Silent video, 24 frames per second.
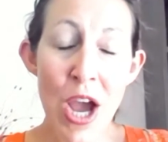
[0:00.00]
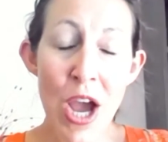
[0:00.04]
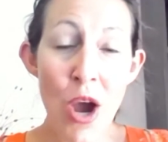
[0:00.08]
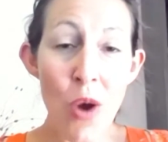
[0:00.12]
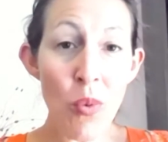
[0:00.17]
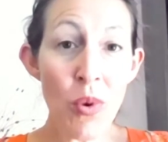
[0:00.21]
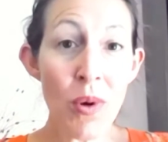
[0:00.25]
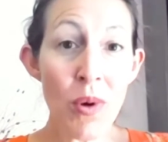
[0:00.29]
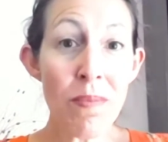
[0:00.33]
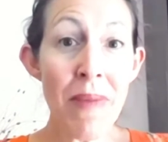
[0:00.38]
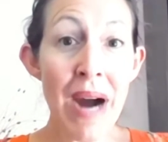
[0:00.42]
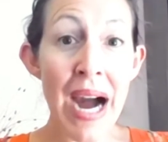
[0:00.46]

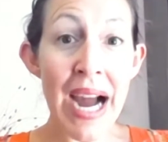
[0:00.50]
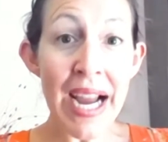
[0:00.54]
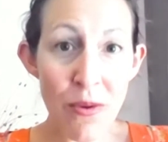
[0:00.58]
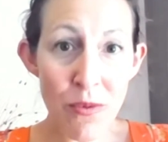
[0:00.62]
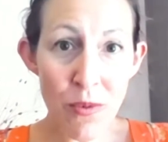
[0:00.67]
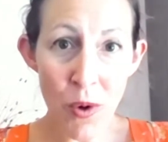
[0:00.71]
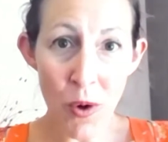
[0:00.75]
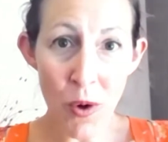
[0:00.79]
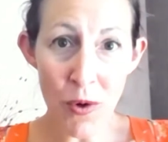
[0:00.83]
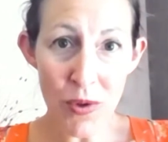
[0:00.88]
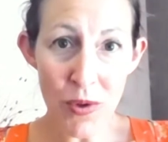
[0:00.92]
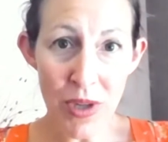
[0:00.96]
Where my
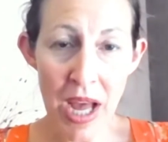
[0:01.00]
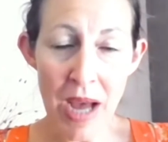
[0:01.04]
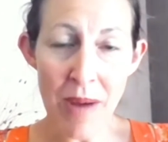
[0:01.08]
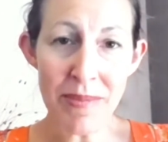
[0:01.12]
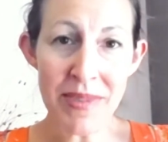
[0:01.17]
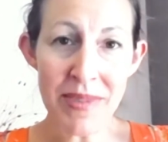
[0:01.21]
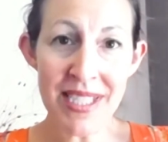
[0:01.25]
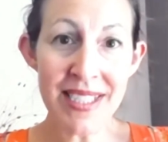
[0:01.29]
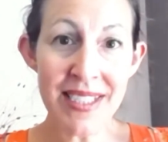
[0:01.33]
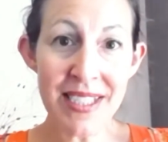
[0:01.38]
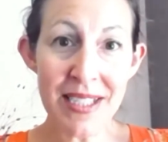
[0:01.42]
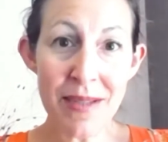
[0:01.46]
role
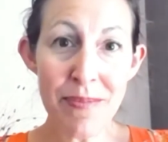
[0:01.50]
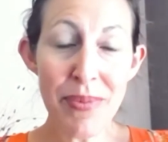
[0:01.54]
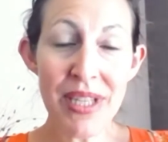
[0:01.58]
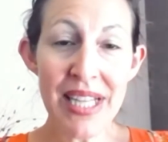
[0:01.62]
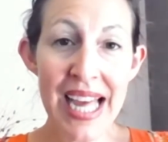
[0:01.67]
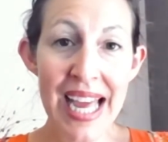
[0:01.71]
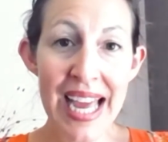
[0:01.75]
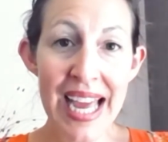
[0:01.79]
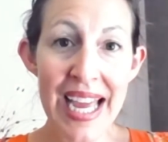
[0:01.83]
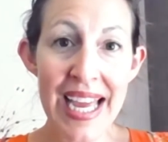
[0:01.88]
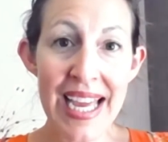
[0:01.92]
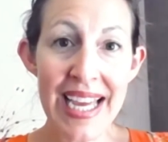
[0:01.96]
comes into
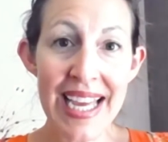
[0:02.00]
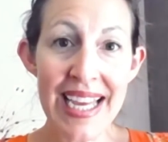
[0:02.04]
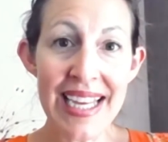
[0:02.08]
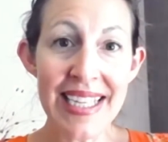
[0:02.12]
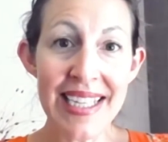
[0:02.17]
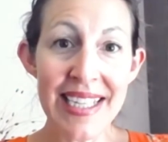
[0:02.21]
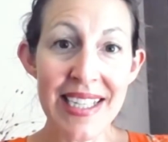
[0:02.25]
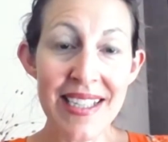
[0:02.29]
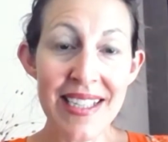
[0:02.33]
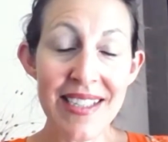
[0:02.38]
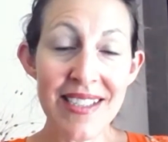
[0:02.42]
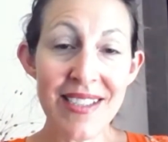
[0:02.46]
play
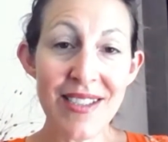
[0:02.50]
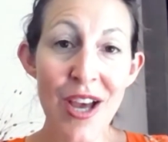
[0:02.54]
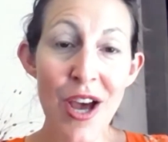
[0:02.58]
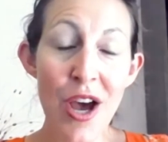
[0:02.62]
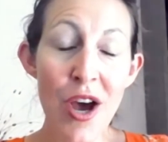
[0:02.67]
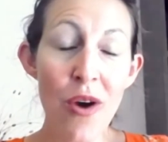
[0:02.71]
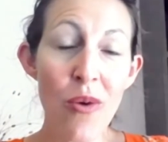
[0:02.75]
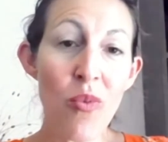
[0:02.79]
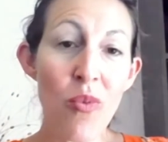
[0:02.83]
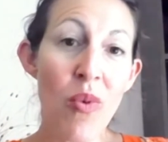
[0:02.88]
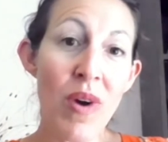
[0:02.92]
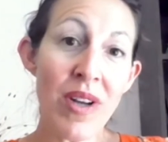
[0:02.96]
is
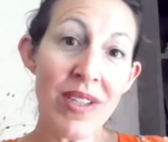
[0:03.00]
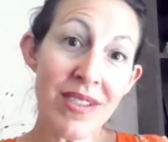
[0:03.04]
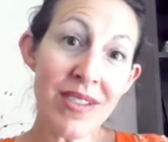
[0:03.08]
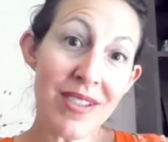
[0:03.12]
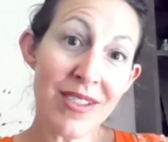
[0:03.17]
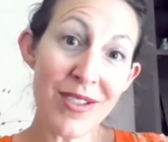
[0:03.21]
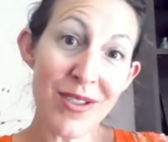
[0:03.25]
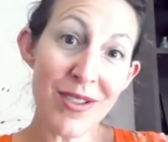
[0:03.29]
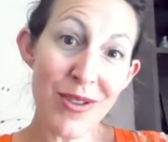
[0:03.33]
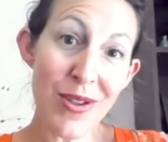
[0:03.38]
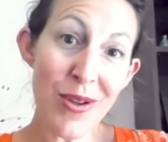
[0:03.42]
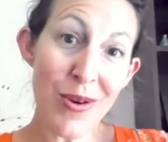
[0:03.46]

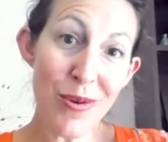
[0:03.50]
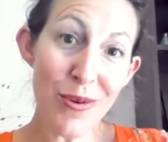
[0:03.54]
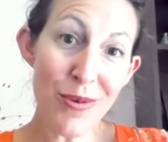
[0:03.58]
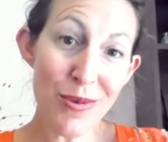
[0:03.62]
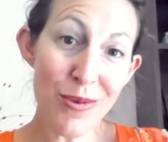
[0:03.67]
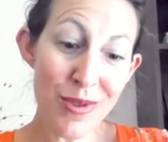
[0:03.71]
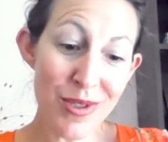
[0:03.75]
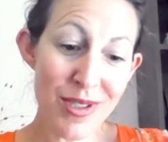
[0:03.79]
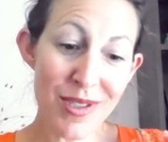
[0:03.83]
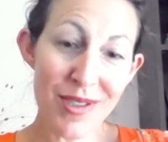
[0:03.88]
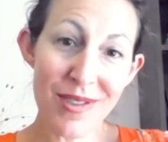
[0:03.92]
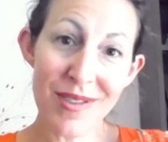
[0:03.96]
once
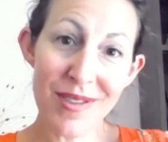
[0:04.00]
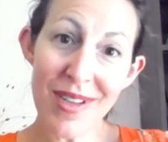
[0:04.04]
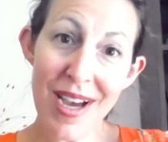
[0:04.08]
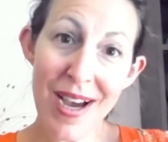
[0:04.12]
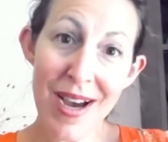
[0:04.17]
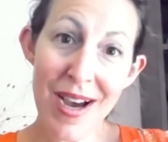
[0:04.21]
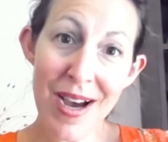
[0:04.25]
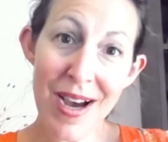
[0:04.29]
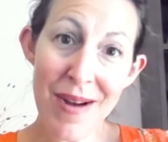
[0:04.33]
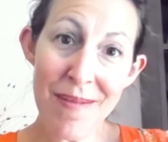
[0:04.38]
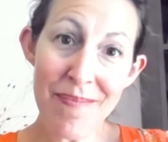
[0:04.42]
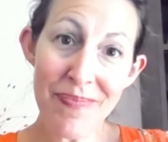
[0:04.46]
those
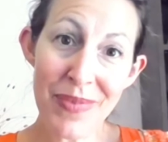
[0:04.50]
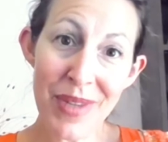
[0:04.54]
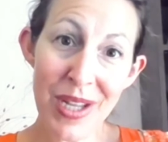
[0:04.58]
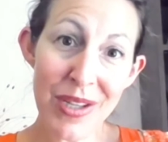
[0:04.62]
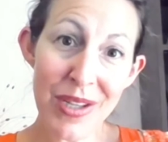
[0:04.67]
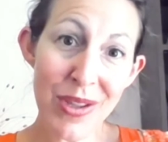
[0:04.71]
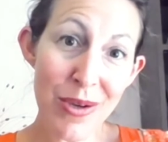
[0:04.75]
um,